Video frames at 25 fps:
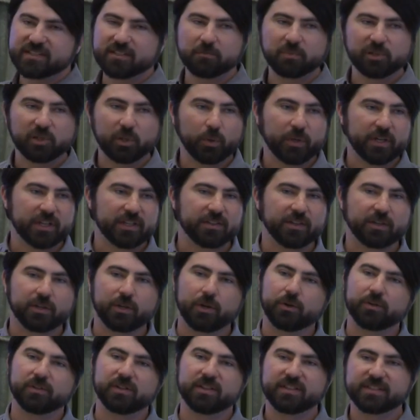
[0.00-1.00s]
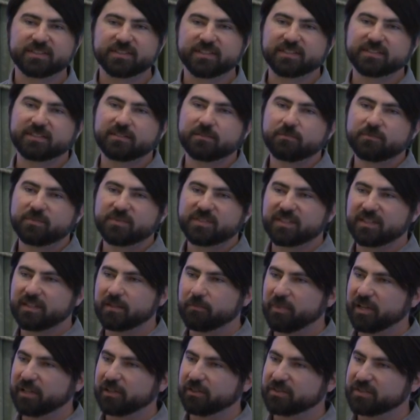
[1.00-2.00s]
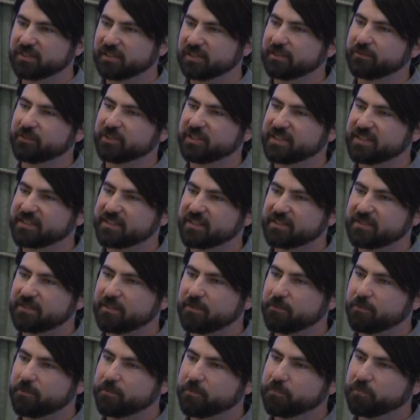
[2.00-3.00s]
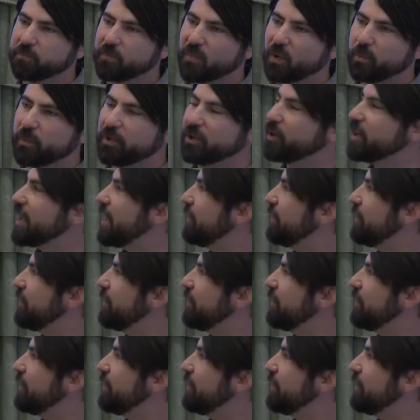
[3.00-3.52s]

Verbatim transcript: deploying the code to the systems and the pillars live on the system, we don't